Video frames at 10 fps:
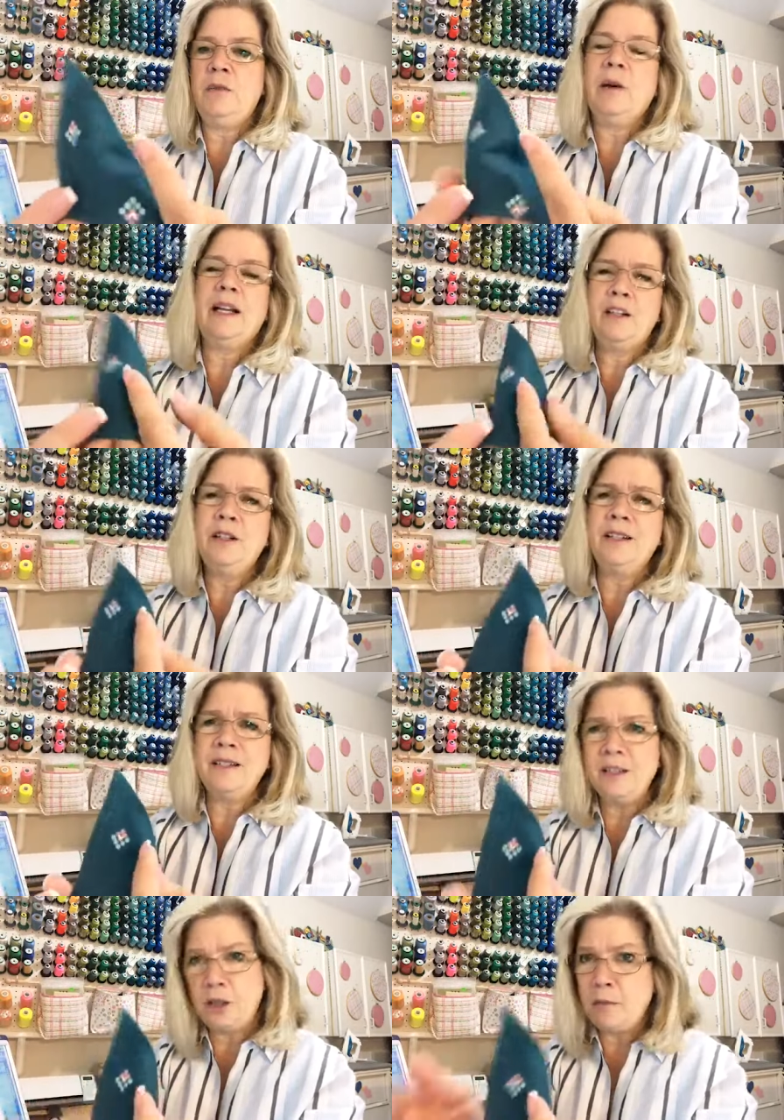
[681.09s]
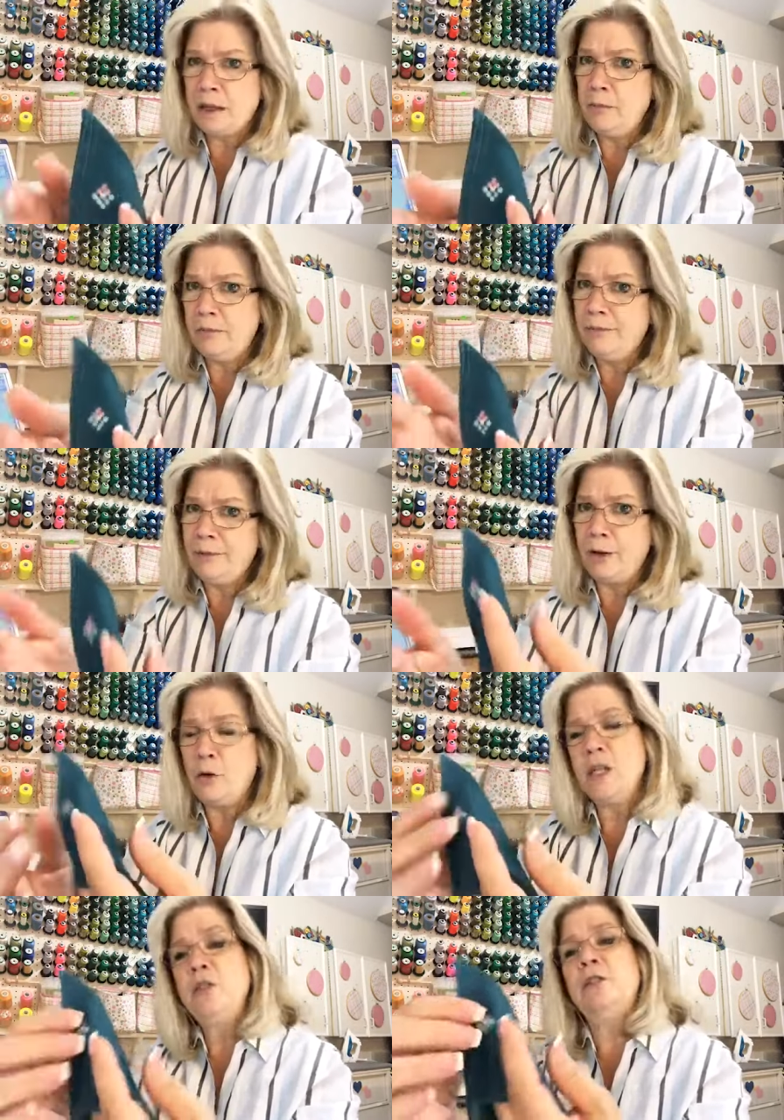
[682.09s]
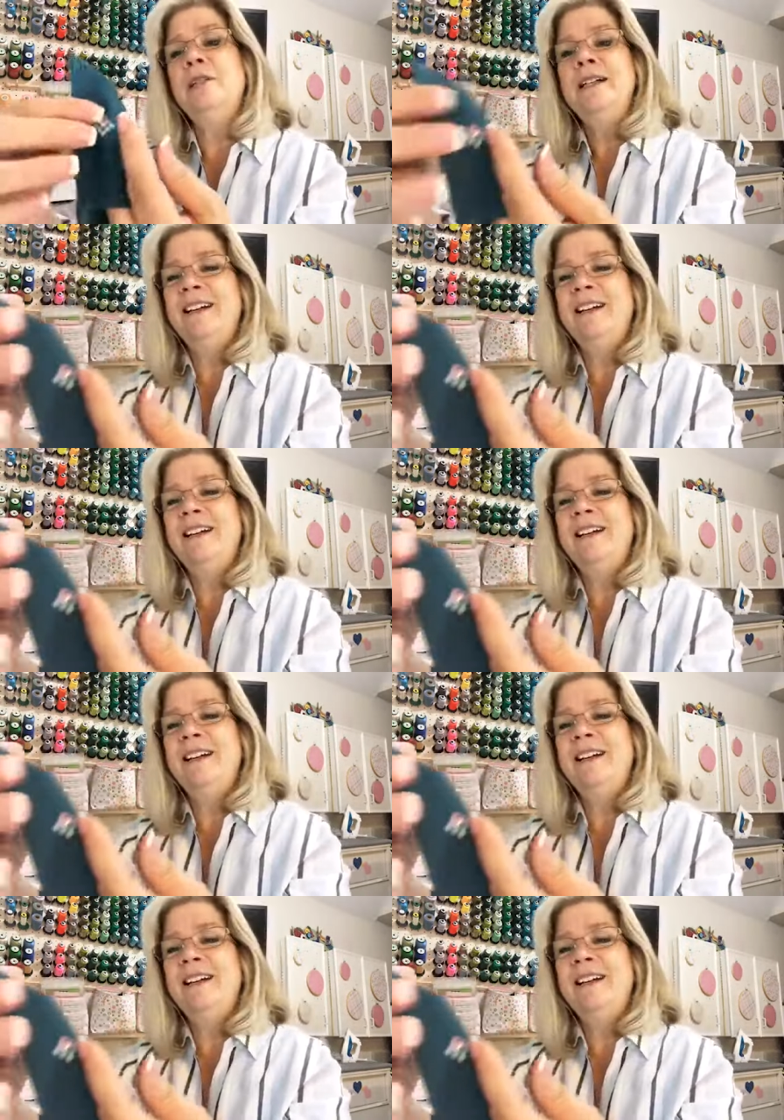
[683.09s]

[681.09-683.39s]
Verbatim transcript: well, I could unstitch it, but I'm not going to.